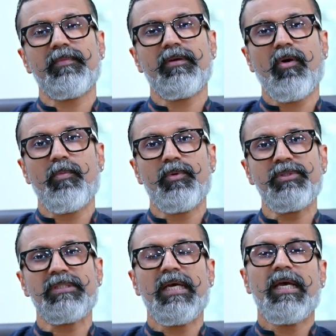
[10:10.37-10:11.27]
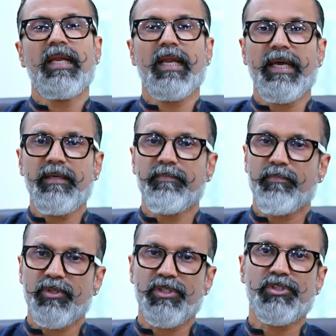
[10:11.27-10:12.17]
hormones like
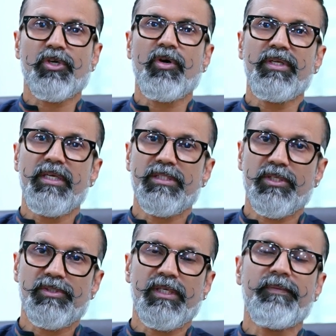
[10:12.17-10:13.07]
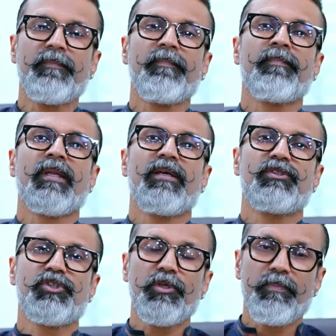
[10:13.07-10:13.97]
progesterone, estrogen
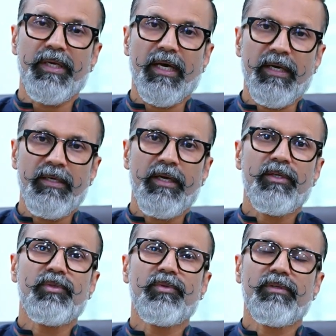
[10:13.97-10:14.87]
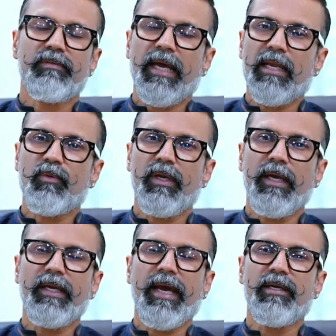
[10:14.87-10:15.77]
should be done to
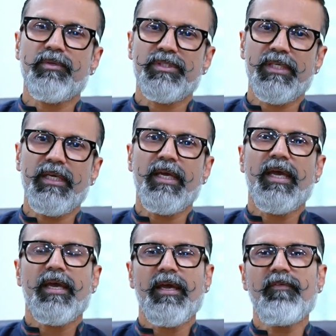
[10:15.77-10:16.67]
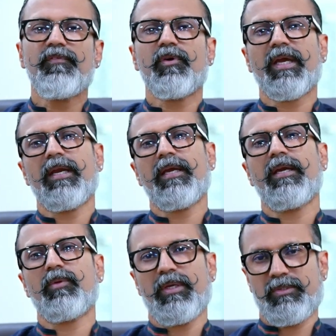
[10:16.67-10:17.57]
calculate and to see if you're getting
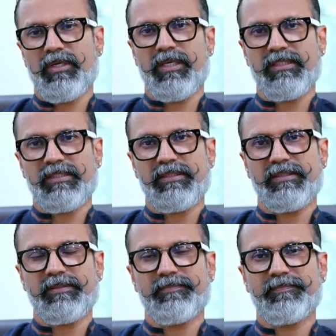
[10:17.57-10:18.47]
into insulin resistance.